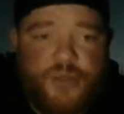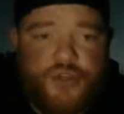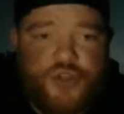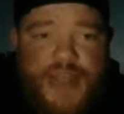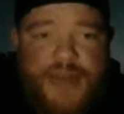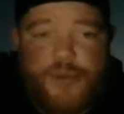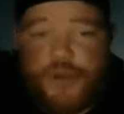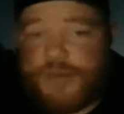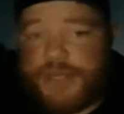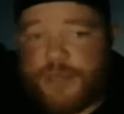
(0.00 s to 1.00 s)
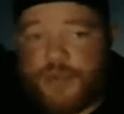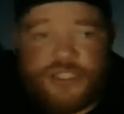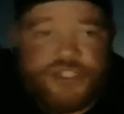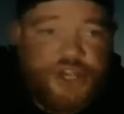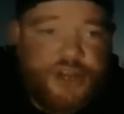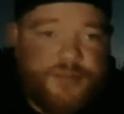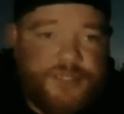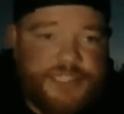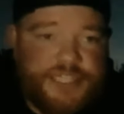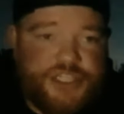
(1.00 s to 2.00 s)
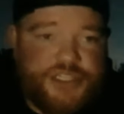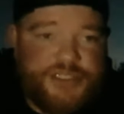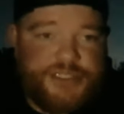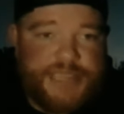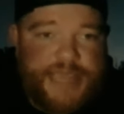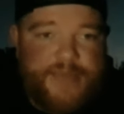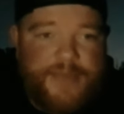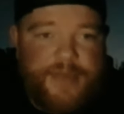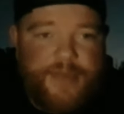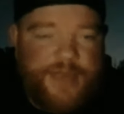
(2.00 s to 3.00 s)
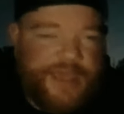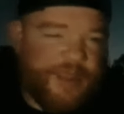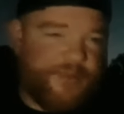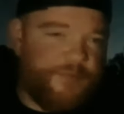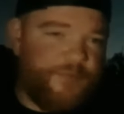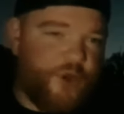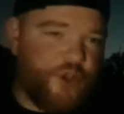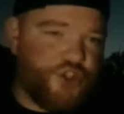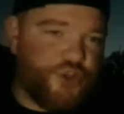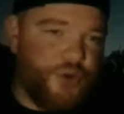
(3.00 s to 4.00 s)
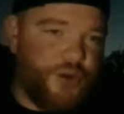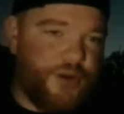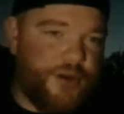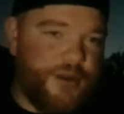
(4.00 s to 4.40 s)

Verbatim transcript: you try to put people in certain positions and then they fall short.